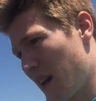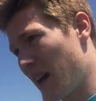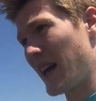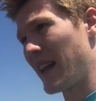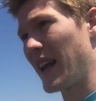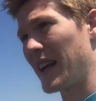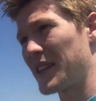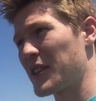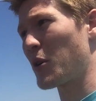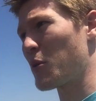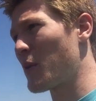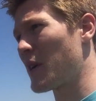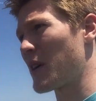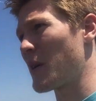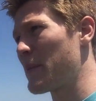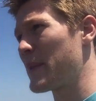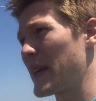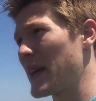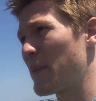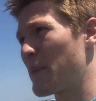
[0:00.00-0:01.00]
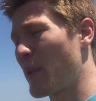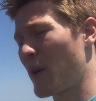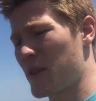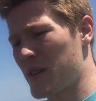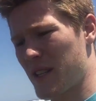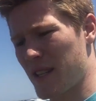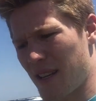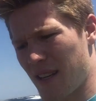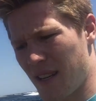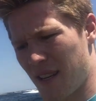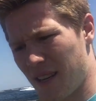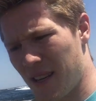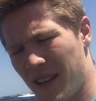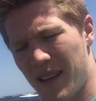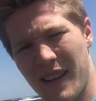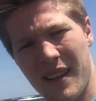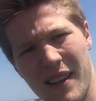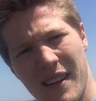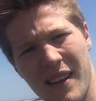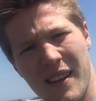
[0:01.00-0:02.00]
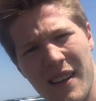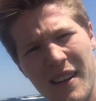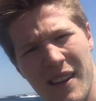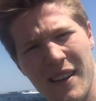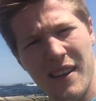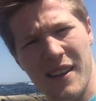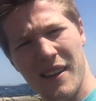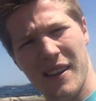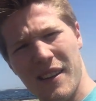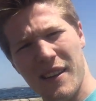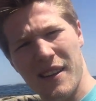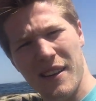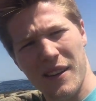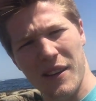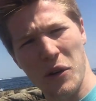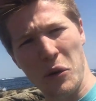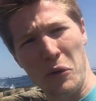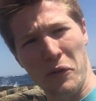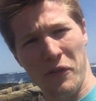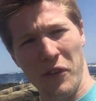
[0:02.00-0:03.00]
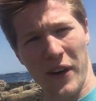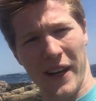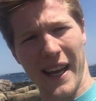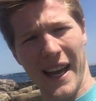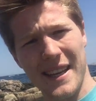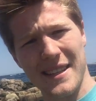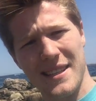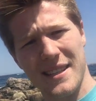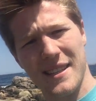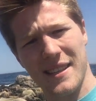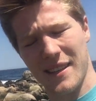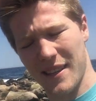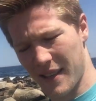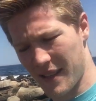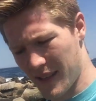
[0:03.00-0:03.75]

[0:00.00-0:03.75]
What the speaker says: And I don't want to be a person who forgets